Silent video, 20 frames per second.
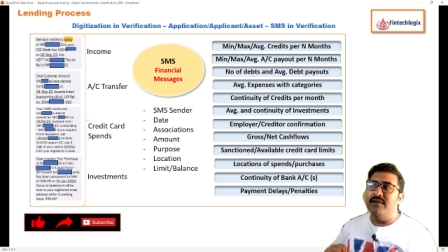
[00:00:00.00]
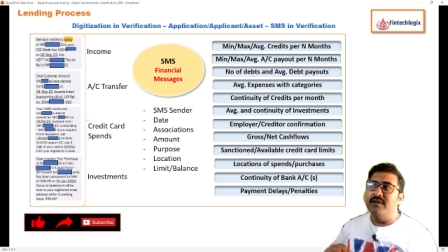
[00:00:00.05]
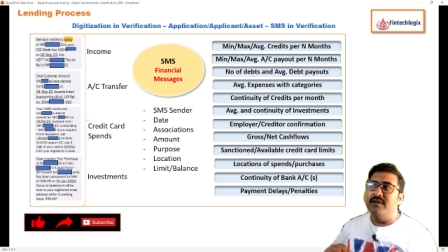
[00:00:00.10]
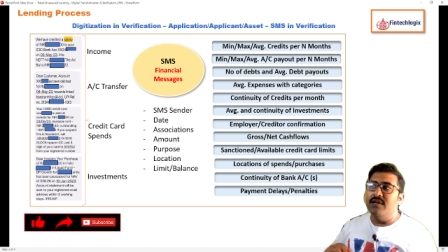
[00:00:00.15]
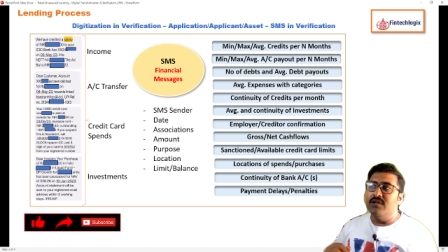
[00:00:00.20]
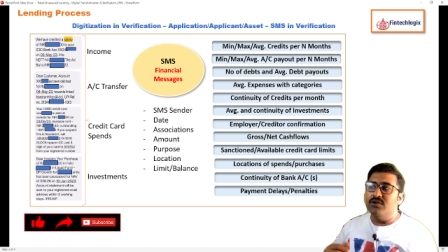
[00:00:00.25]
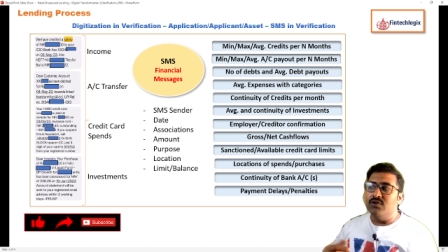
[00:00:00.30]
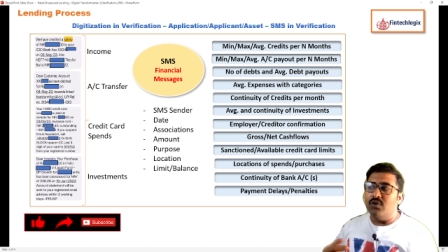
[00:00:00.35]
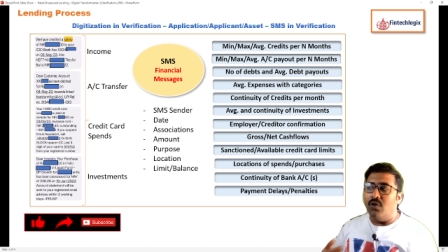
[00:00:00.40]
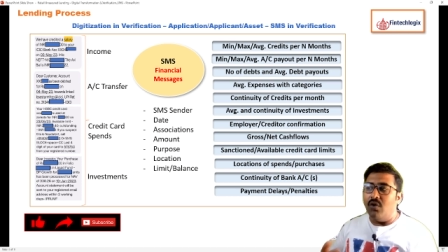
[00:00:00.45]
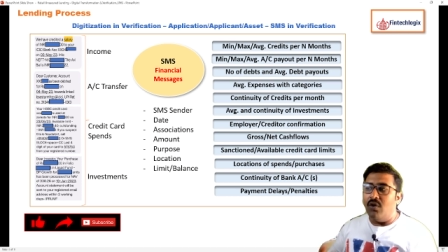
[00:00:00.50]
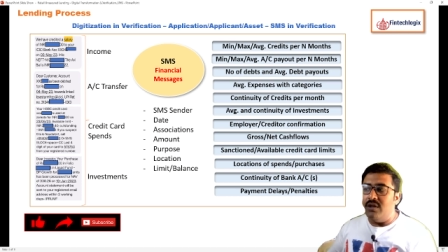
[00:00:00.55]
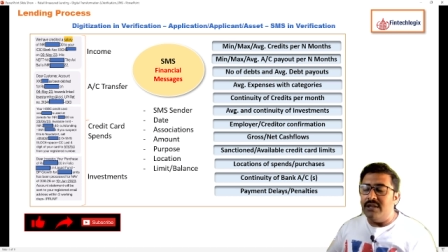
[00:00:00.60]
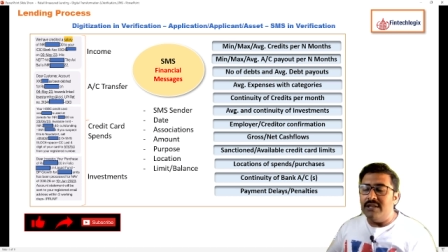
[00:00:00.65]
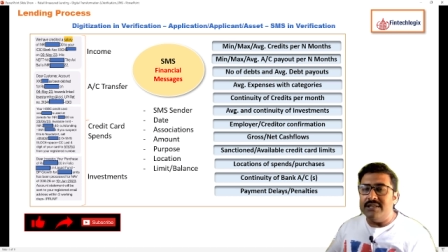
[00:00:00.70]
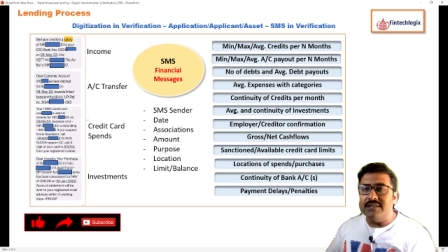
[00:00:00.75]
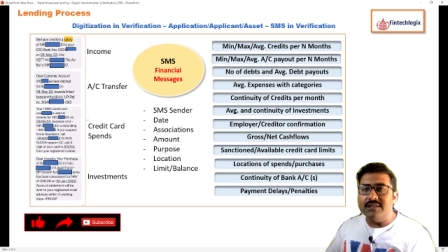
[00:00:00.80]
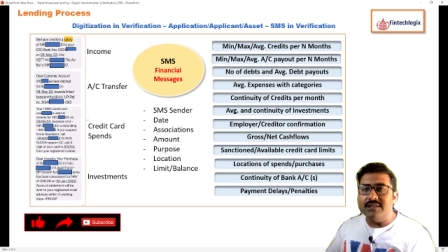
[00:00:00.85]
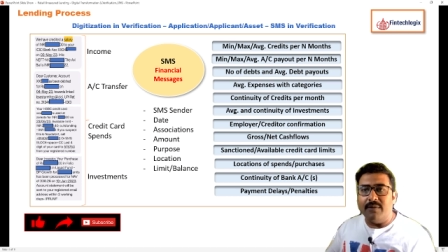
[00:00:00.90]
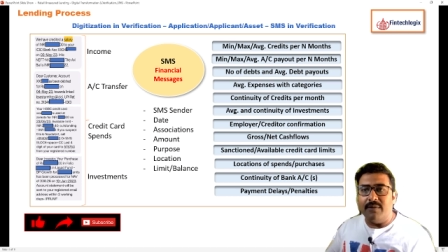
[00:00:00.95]
So all
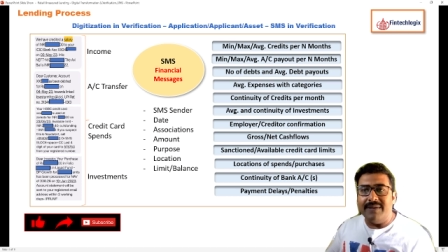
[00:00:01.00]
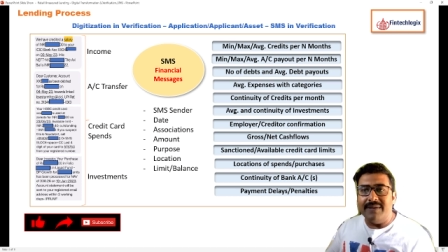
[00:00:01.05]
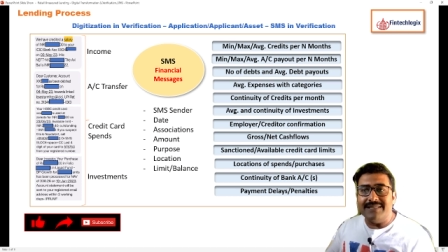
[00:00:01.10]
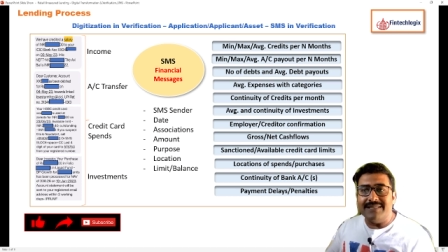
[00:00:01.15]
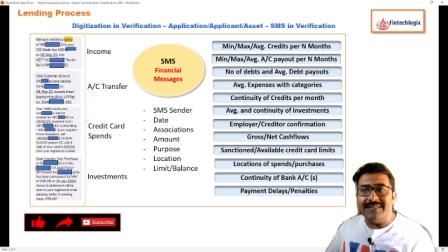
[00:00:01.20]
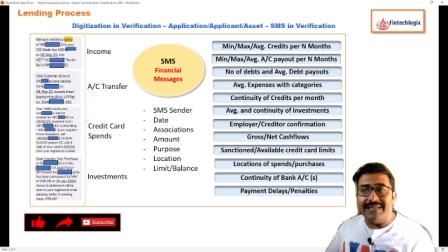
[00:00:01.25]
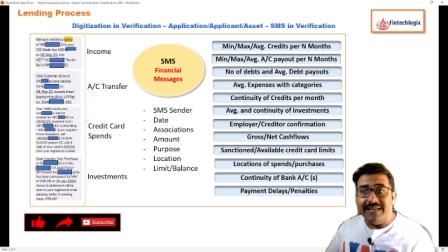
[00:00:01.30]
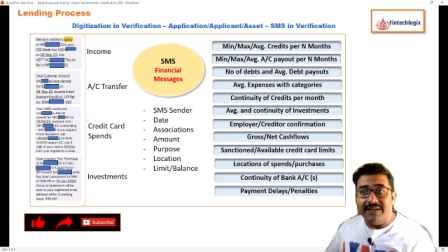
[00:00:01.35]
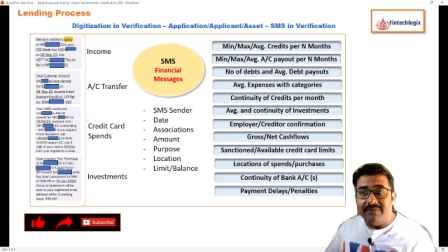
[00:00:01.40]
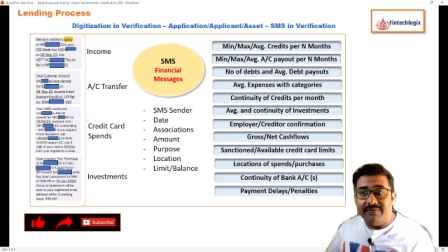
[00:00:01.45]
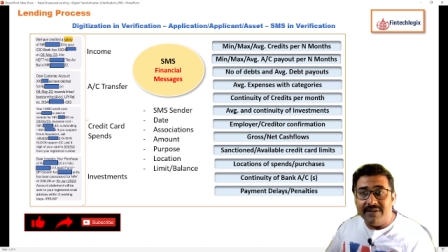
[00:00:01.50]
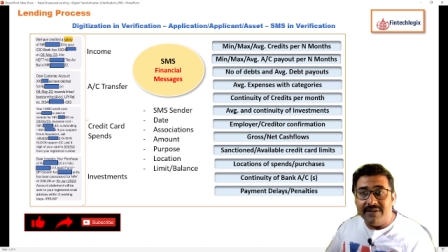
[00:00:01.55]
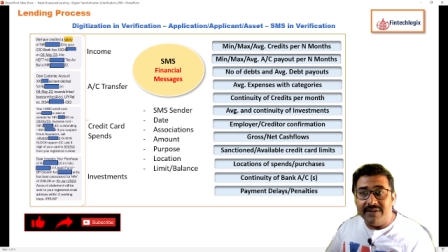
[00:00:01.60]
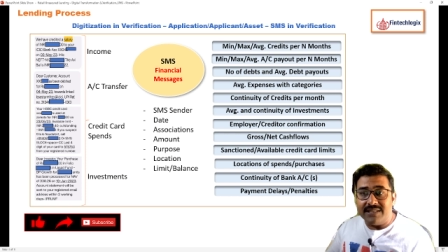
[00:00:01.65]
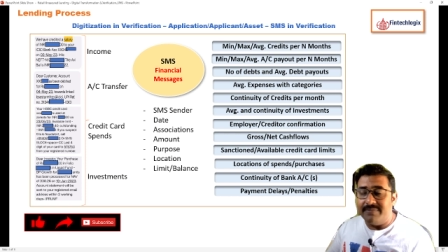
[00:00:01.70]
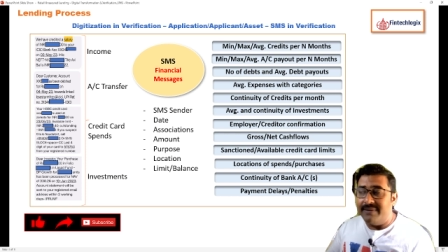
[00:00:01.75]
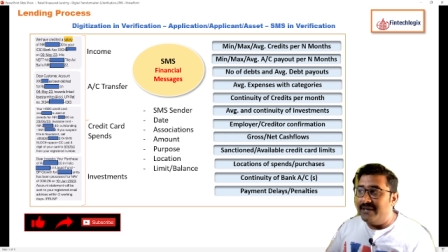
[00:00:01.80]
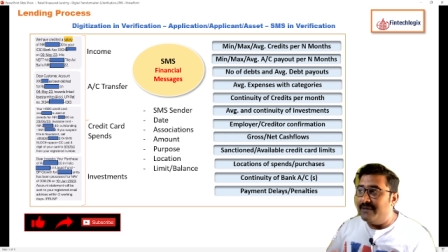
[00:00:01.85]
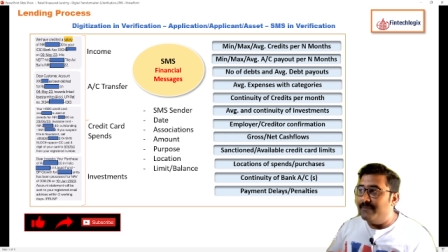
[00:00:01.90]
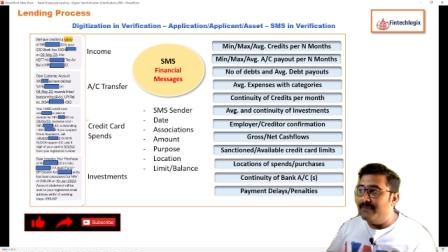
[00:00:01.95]
these come as
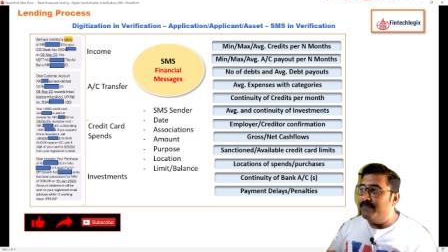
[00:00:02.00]
investment.